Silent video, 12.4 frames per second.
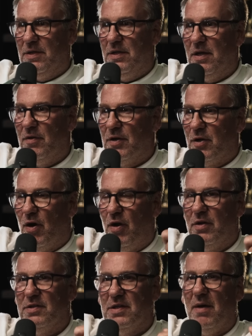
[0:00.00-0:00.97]
you know the
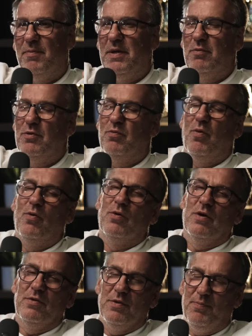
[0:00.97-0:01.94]
collars up he would
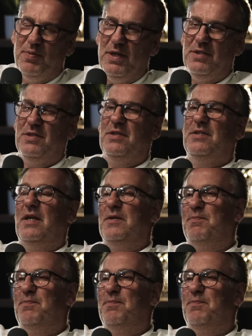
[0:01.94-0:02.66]
walk on the pitch his,